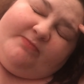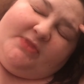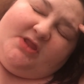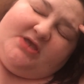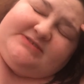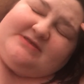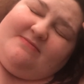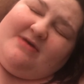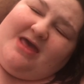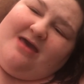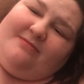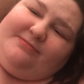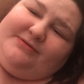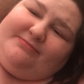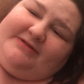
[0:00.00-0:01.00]
because I'm a
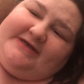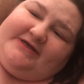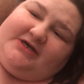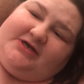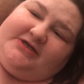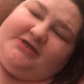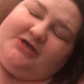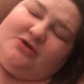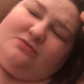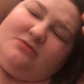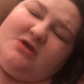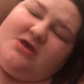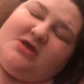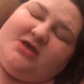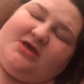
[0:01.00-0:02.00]
happy planner, you know.
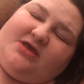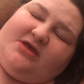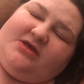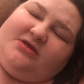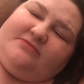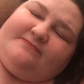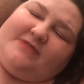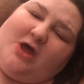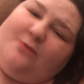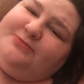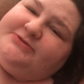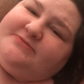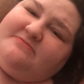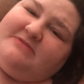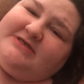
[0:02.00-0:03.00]
It
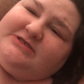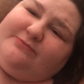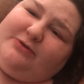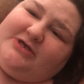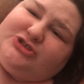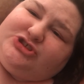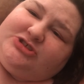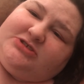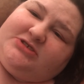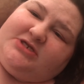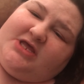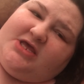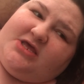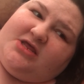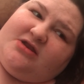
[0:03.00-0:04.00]
helps with my
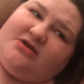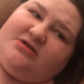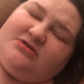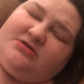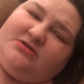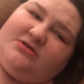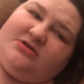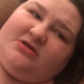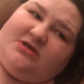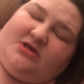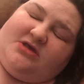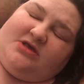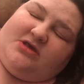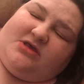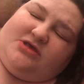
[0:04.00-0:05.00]
depression and,
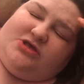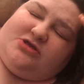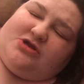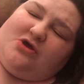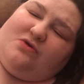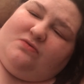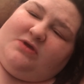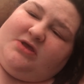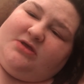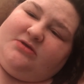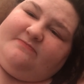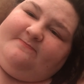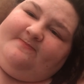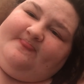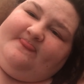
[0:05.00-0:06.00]
you know,
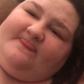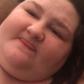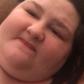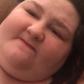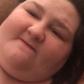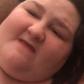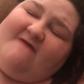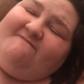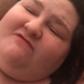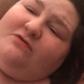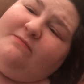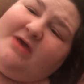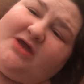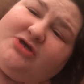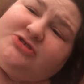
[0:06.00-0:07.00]
I feel
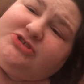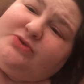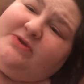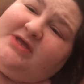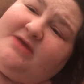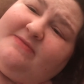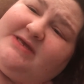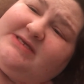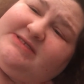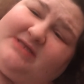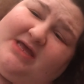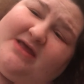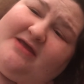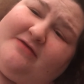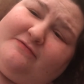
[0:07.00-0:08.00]
better doing it because
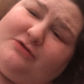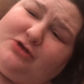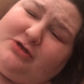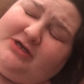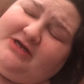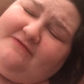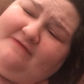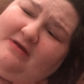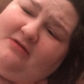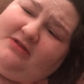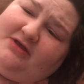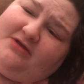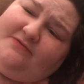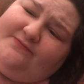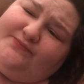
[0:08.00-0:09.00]
I have a creative
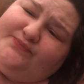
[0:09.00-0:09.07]
outlet.